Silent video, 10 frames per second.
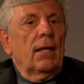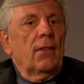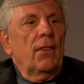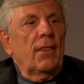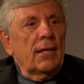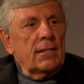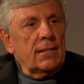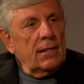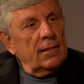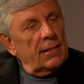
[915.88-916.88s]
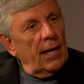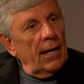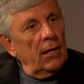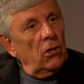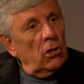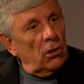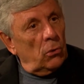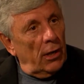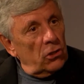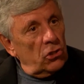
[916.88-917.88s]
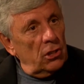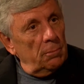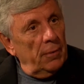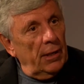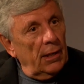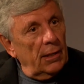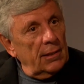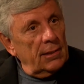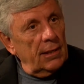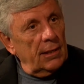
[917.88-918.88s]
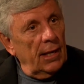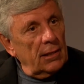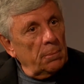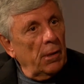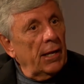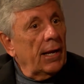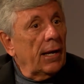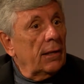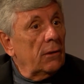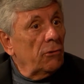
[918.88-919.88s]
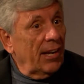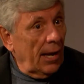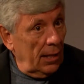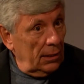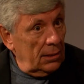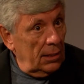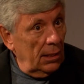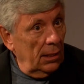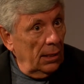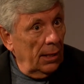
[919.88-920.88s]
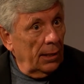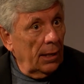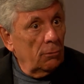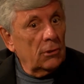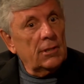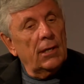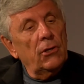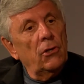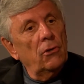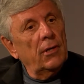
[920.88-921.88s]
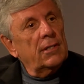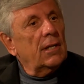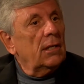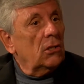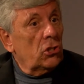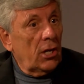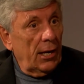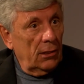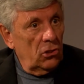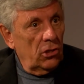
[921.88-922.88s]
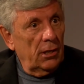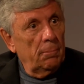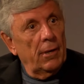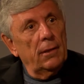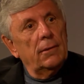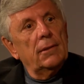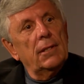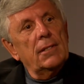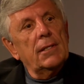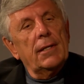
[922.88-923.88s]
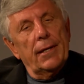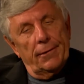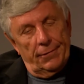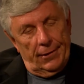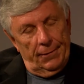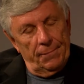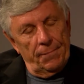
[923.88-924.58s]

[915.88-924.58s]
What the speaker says: This is a good question because it has played out in reality, and I will tell you it's a little challenging, but listen carefully.